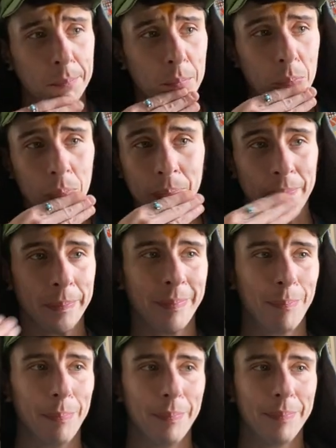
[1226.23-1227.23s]
you
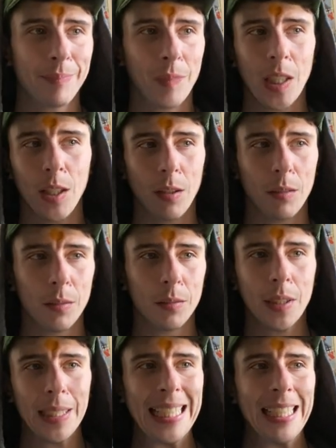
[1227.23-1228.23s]
know,
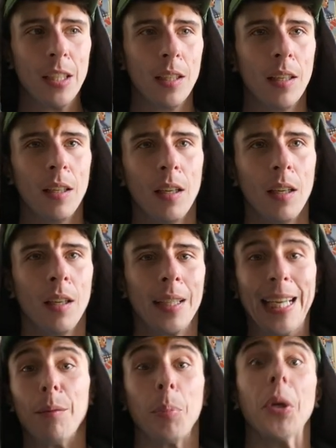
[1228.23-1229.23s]

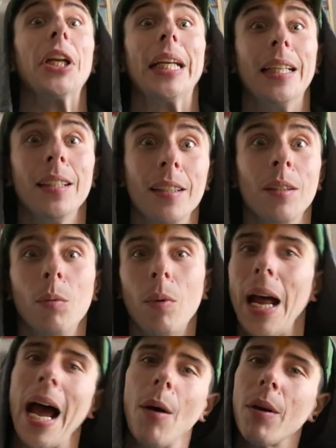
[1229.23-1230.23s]
get pretty.
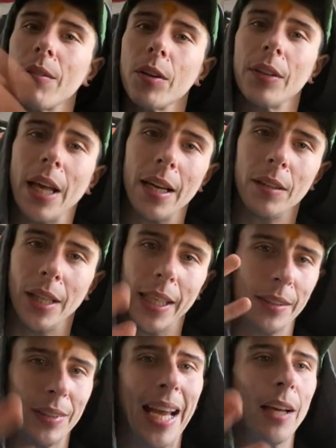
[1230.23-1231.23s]
However
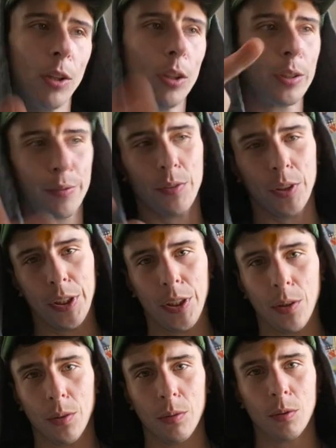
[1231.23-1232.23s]
that looks for
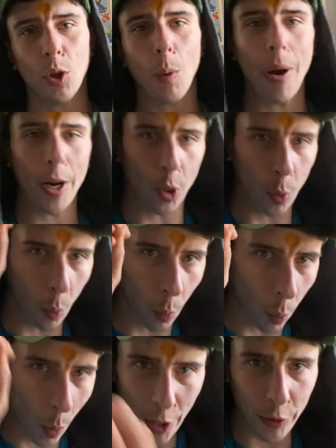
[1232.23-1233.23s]
you, no matter
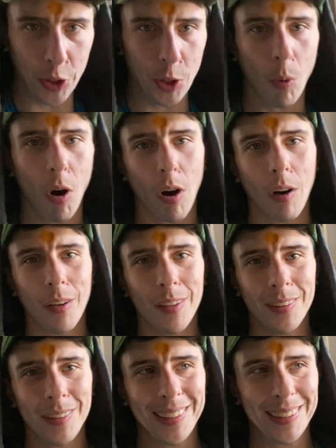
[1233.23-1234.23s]
where you are,
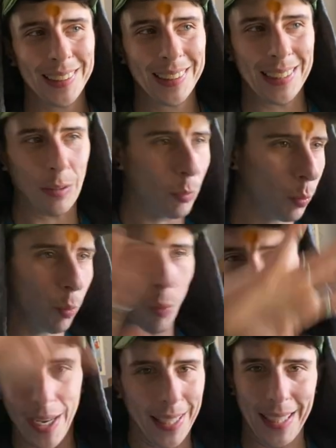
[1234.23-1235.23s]

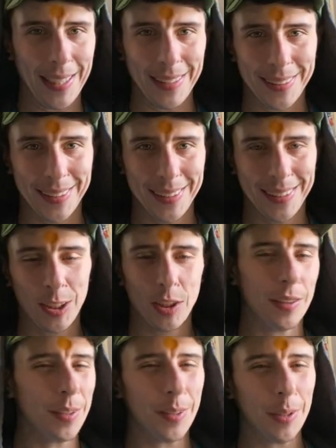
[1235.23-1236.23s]
what it is.
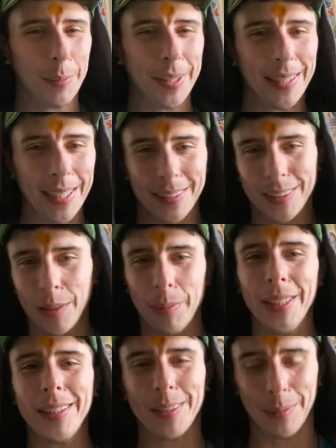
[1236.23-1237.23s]
You know what I mean? Like, to
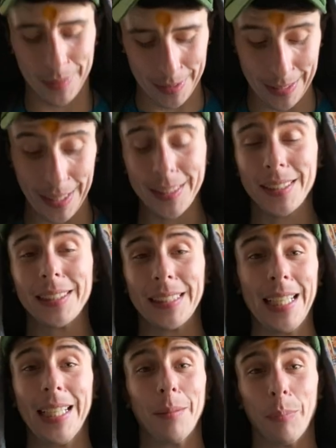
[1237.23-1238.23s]
me, this is
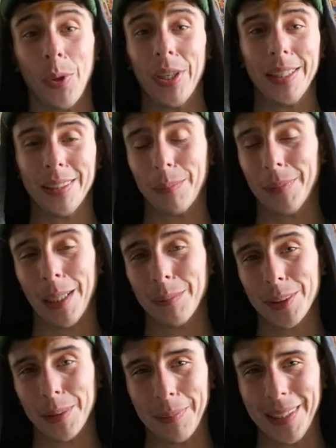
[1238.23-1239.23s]
getting pretty
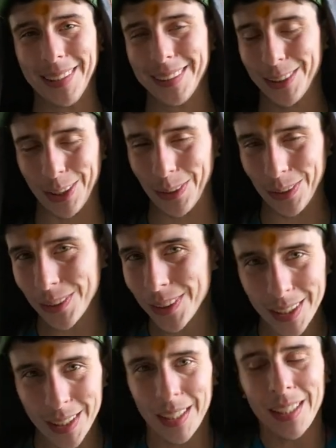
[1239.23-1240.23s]
sometimes to me. So
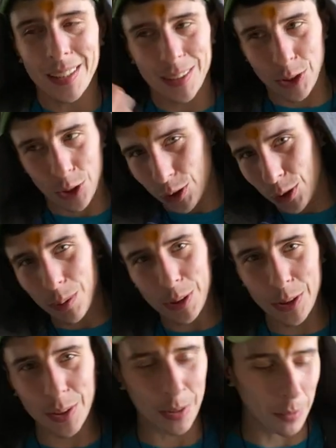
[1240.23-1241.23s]
just do what
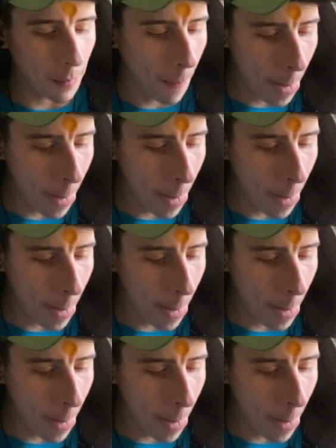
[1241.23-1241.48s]
you do.